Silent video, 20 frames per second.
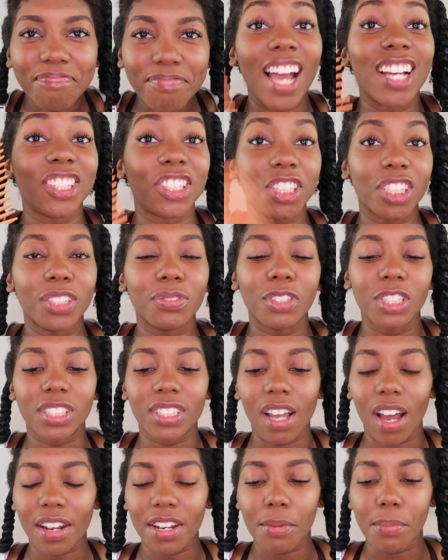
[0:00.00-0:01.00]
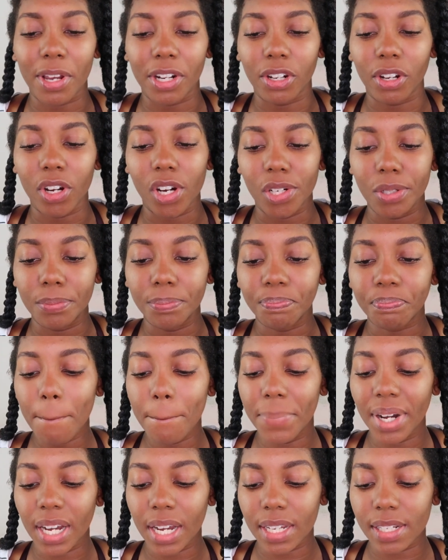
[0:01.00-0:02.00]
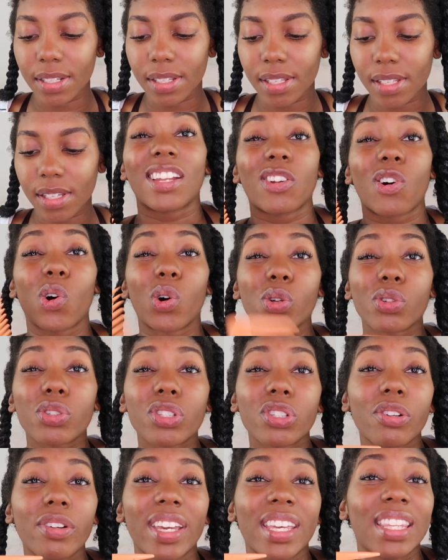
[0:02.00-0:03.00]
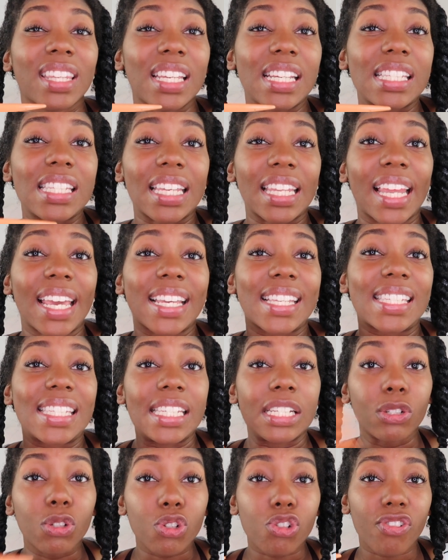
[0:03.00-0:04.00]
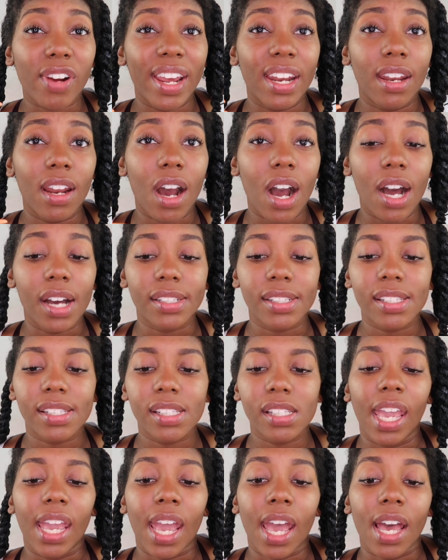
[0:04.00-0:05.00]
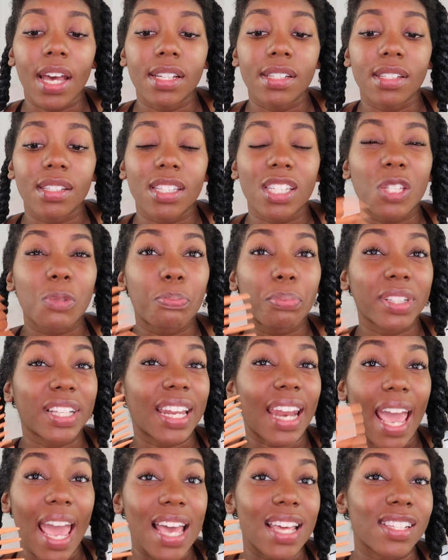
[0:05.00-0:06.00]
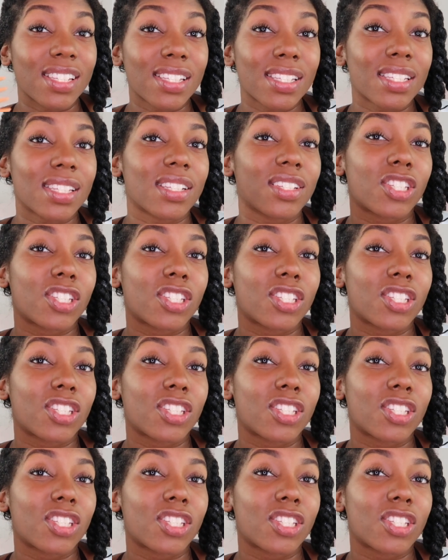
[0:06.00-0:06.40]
I should have just gotten a better comb, but that also can lead to like single strand knots and split ends.